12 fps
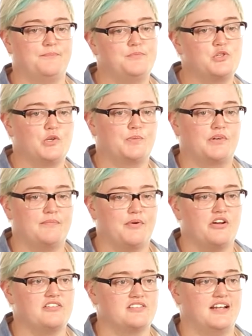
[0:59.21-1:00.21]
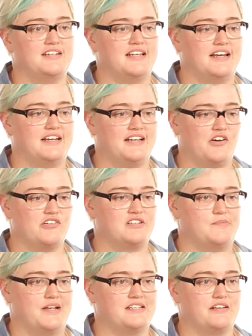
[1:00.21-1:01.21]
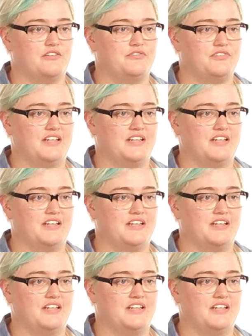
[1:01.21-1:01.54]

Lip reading: superimpose an identity onto myself